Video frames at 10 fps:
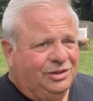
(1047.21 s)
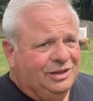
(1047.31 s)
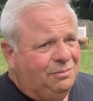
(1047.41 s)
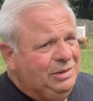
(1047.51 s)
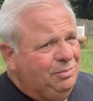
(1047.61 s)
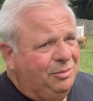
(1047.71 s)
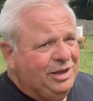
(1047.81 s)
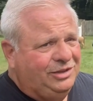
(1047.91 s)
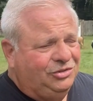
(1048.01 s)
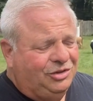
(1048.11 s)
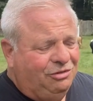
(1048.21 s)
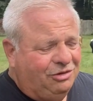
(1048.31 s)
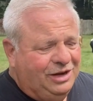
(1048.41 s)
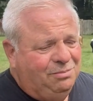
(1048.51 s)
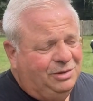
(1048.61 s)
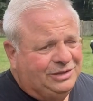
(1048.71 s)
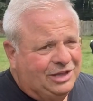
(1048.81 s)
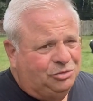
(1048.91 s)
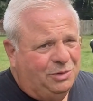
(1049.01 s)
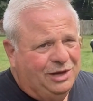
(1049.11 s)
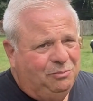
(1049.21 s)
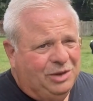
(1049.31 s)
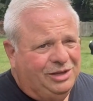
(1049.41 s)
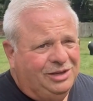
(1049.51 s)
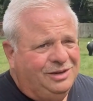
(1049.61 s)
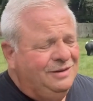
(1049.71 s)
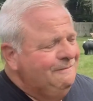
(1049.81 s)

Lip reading: Now, people may disagree, but that's my opinion.